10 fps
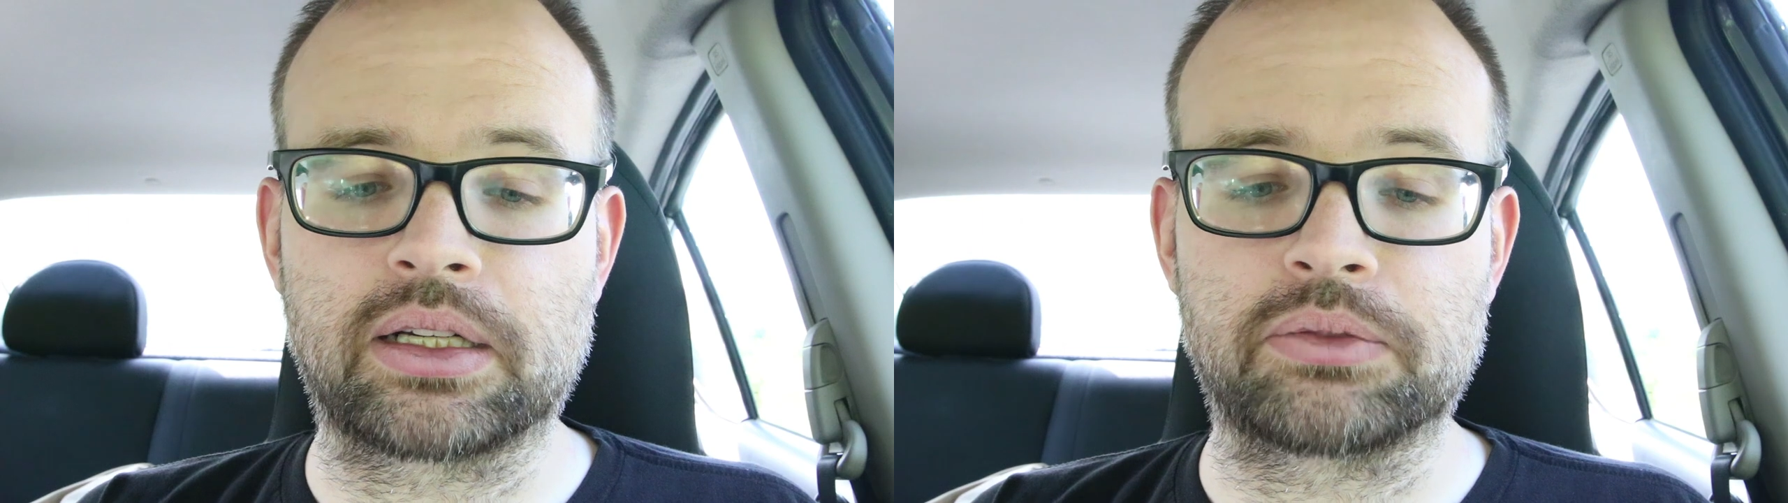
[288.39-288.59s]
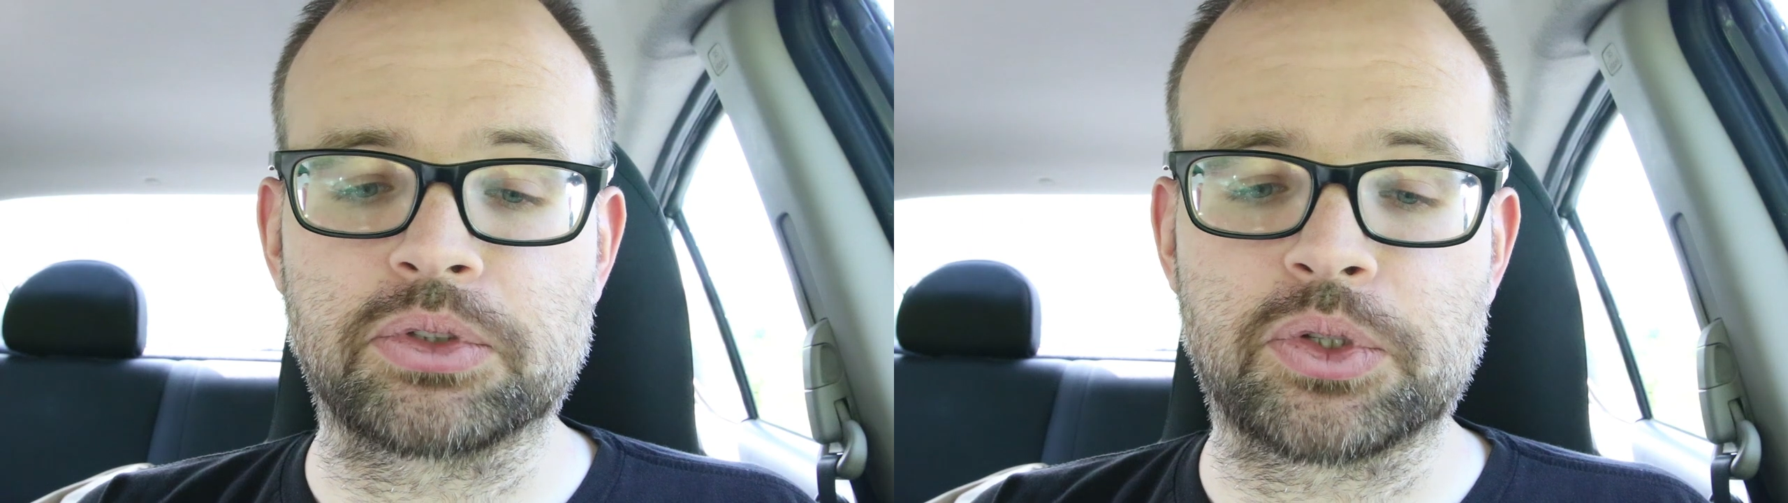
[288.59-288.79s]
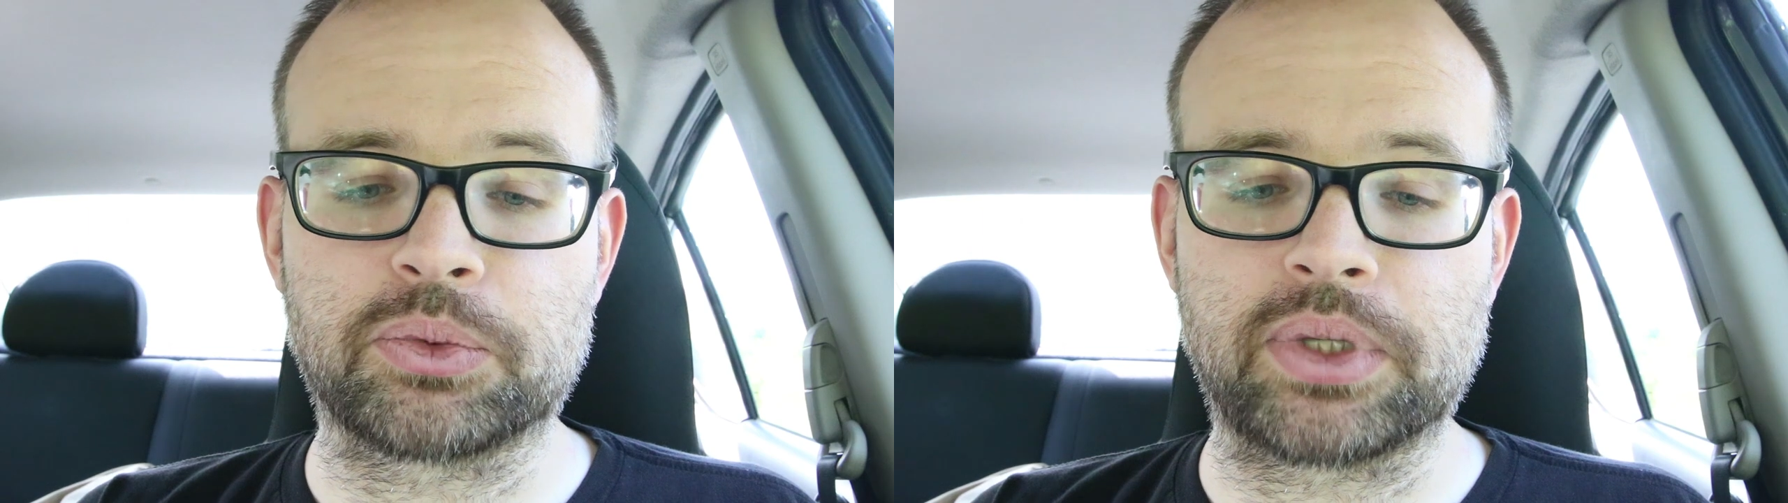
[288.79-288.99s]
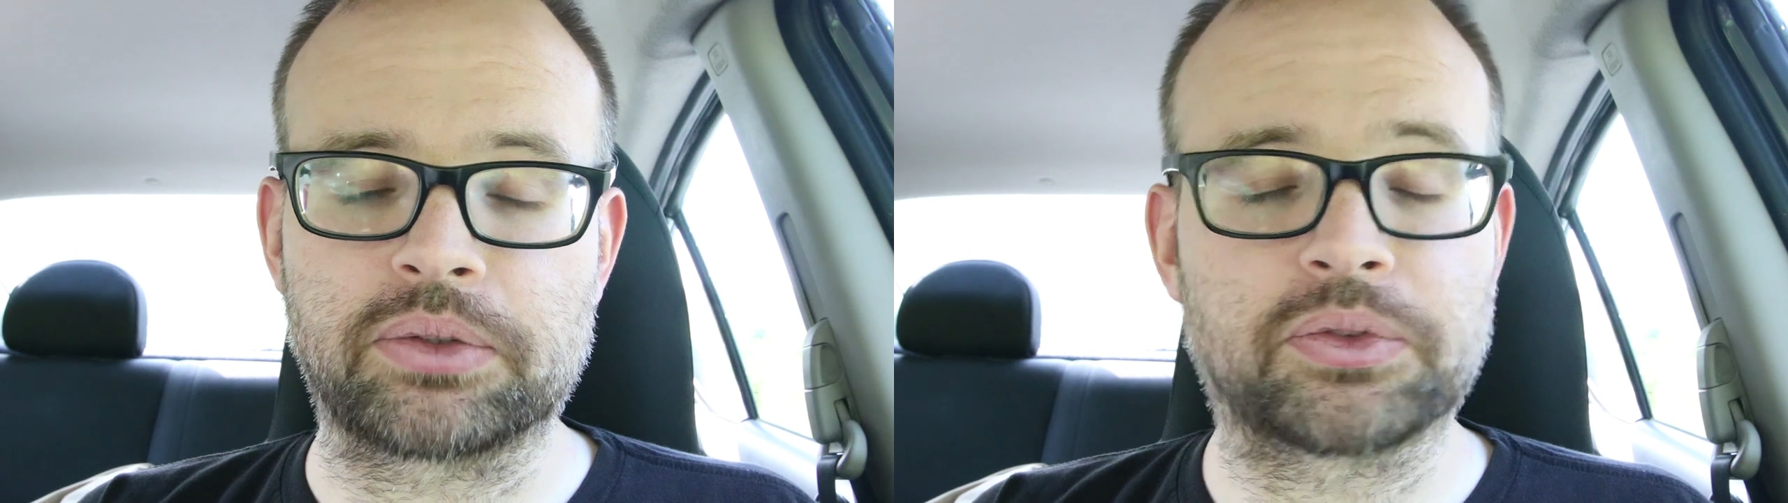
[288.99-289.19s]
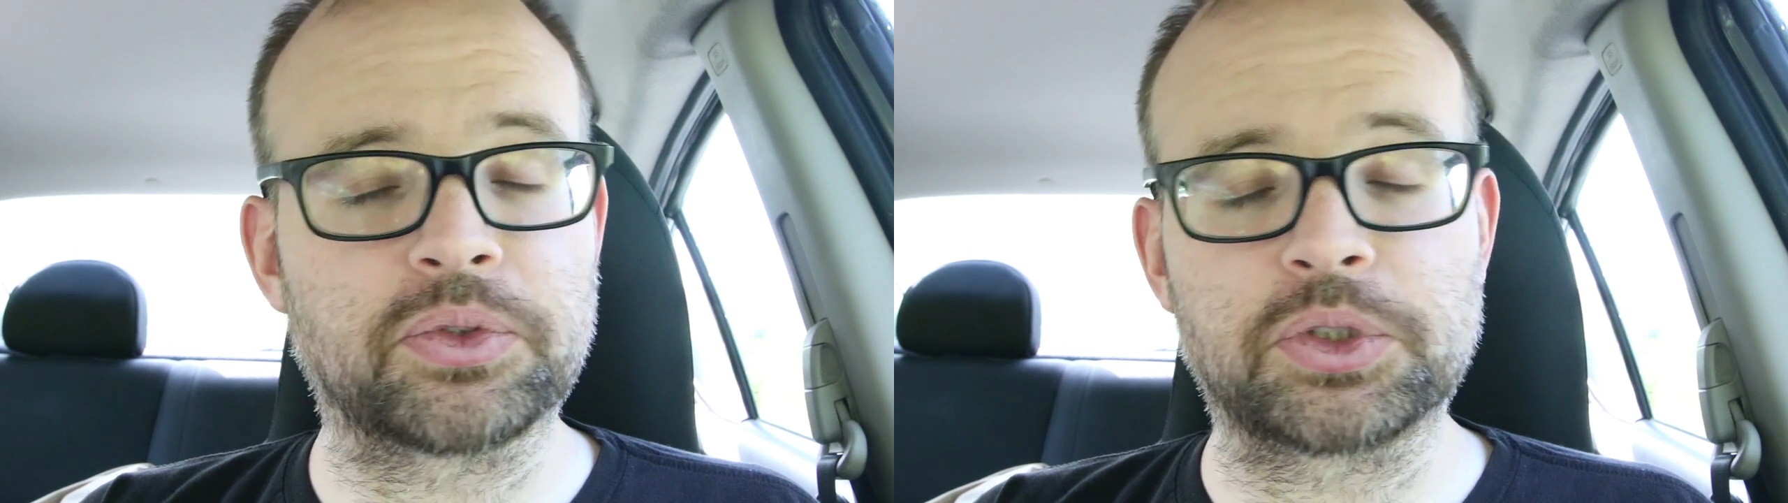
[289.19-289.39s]
covered
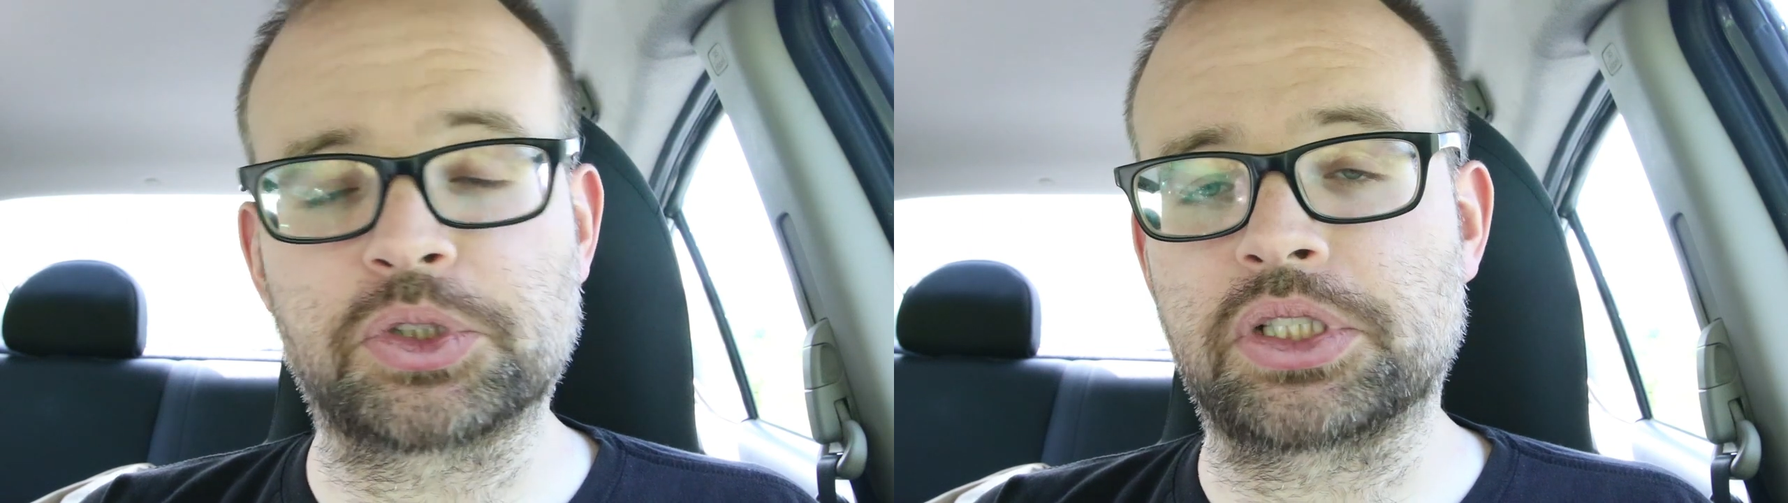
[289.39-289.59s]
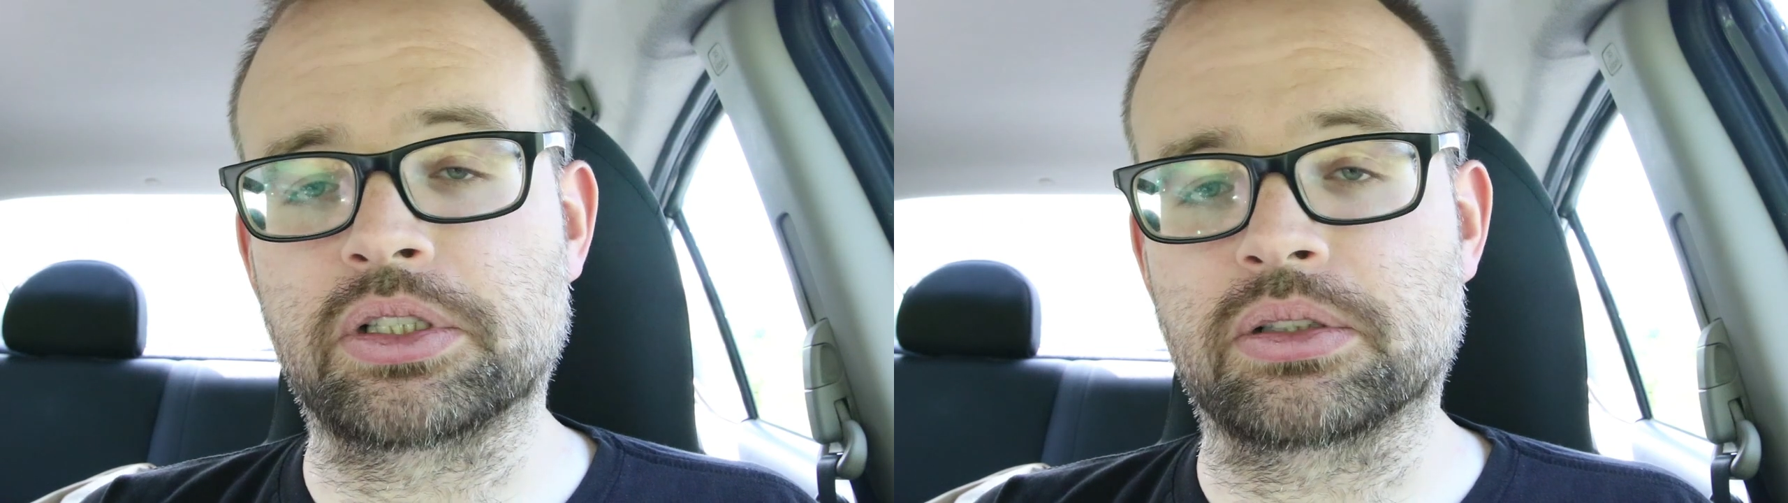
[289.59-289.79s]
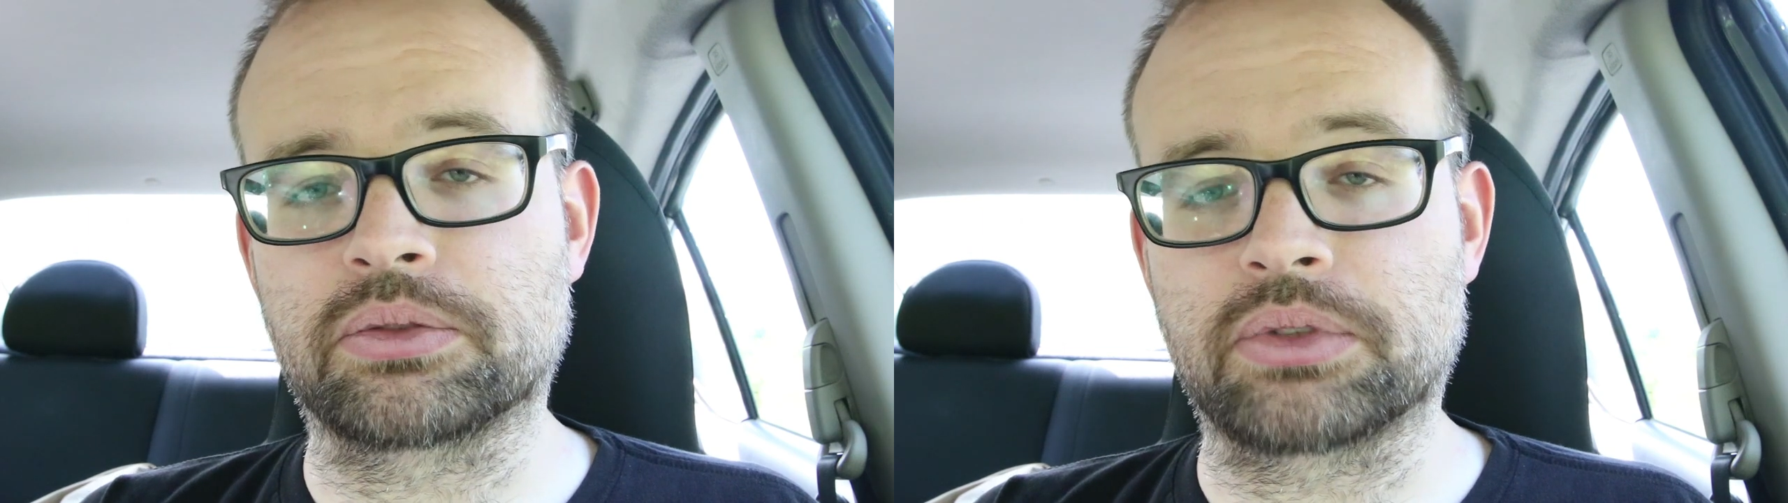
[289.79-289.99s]
throughout the first year,